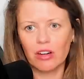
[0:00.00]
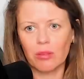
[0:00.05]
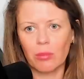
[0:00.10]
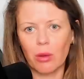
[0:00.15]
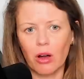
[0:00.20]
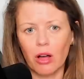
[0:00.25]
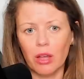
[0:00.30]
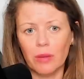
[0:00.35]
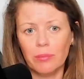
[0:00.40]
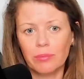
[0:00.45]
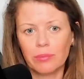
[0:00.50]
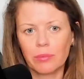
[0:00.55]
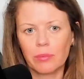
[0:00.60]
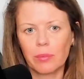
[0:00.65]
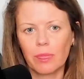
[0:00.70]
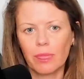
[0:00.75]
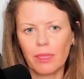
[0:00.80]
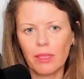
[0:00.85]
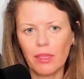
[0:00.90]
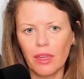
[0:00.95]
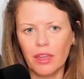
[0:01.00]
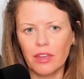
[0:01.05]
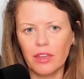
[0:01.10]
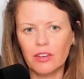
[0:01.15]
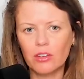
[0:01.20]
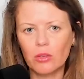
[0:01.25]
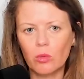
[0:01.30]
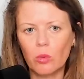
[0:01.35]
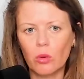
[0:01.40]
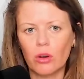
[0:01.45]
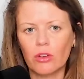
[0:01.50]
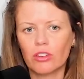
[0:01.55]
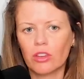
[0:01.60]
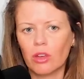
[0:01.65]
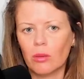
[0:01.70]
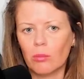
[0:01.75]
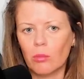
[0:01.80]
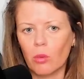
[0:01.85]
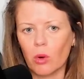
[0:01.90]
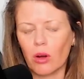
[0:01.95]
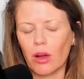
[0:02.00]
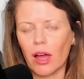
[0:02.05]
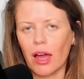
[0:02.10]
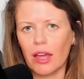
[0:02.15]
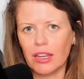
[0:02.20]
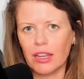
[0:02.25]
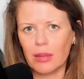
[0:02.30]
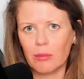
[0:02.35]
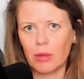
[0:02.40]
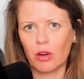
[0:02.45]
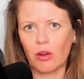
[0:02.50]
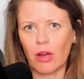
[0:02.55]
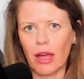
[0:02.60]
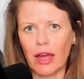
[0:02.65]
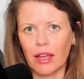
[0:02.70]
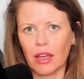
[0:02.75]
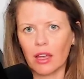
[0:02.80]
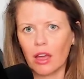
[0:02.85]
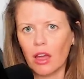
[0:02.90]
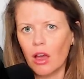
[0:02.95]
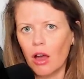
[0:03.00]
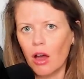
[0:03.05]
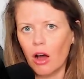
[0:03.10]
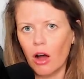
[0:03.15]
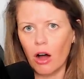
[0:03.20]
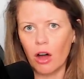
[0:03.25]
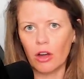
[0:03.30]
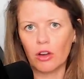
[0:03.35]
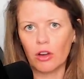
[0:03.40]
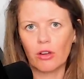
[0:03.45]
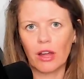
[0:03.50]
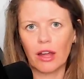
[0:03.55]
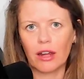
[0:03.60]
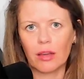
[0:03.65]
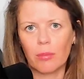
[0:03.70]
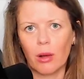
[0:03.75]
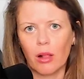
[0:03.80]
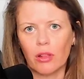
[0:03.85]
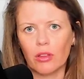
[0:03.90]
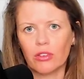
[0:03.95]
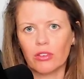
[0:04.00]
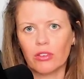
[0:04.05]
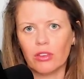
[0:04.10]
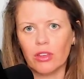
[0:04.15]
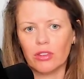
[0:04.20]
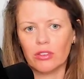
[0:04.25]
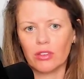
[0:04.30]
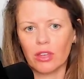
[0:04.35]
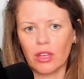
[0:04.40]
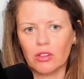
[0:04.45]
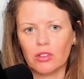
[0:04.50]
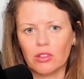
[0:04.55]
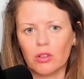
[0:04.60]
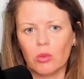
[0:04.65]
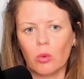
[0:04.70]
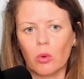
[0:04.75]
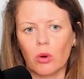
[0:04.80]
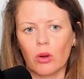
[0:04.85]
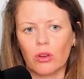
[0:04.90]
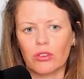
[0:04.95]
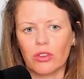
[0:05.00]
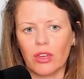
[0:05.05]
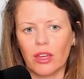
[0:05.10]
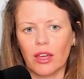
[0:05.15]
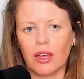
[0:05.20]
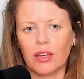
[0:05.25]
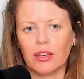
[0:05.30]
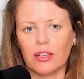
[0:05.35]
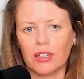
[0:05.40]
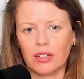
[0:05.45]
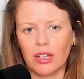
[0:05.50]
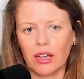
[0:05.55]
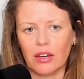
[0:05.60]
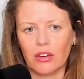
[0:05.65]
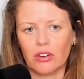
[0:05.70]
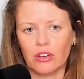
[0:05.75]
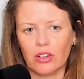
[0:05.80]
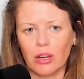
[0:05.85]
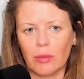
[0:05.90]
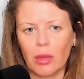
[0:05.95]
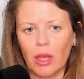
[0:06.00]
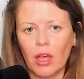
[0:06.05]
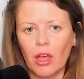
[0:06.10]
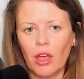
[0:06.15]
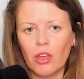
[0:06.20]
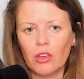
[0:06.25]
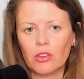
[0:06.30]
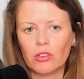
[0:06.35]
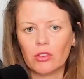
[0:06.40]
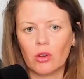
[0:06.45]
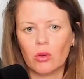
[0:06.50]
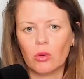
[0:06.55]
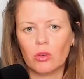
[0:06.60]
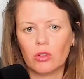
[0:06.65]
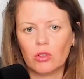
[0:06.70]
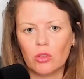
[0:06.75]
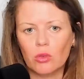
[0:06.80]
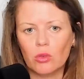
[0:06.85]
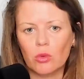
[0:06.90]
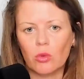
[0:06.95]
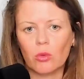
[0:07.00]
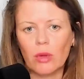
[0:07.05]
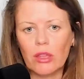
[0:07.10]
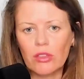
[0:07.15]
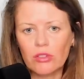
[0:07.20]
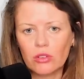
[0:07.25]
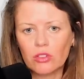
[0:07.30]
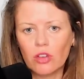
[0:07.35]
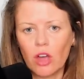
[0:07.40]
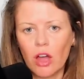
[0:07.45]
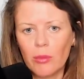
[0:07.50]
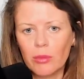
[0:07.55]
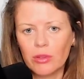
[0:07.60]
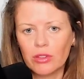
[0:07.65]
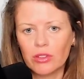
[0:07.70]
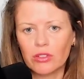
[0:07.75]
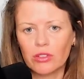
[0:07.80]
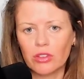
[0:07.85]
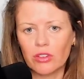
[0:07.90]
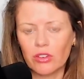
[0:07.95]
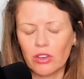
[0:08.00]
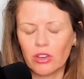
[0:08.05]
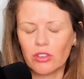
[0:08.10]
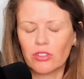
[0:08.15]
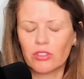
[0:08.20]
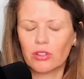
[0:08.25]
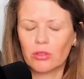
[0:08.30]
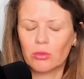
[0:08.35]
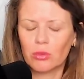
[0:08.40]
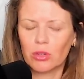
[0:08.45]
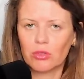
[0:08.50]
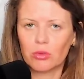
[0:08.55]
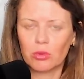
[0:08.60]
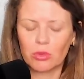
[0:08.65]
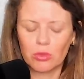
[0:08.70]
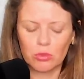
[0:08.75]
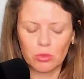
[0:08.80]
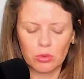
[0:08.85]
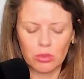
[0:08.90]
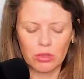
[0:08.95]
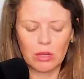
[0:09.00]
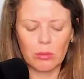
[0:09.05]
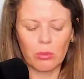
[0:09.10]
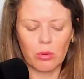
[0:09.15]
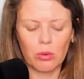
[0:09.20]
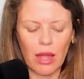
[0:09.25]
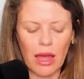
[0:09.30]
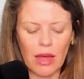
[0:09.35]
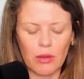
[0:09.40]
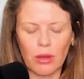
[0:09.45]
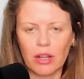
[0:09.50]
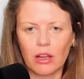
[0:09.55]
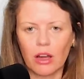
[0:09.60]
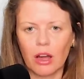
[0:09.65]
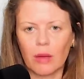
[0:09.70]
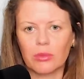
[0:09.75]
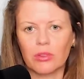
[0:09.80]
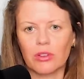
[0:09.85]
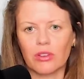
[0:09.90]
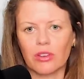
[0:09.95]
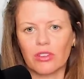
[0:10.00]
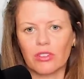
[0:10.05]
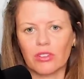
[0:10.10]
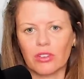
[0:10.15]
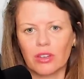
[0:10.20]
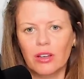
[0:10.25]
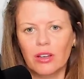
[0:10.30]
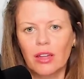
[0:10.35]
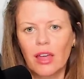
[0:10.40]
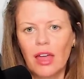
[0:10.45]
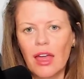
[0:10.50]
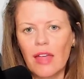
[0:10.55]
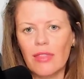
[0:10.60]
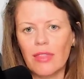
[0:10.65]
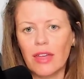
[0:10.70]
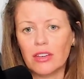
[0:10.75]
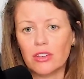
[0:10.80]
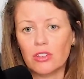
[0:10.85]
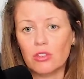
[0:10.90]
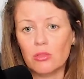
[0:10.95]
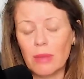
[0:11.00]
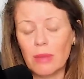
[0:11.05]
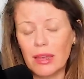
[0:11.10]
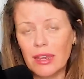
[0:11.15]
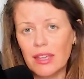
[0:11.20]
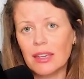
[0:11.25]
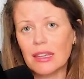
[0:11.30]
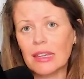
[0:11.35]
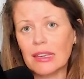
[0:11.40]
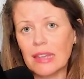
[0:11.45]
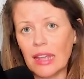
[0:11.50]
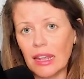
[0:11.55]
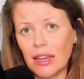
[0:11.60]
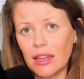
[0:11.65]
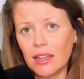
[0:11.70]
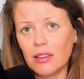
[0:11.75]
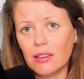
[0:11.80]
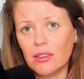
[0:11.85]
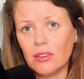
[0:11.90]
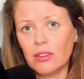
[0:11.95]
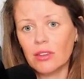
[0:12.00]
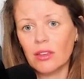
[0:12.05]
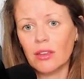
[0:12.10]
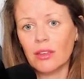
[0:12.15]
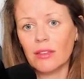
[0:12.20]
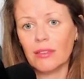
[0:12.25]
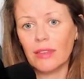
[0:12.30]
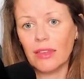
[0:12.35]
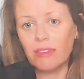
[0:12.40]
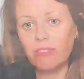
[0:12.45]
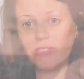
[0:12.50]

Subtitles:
upon, and towards more undemocratic, autocratic policies, and towards a dictatorship. So to Rachel Thomas's suggestion, which was really Brad Redekop's suggestion, that too many Canadians, they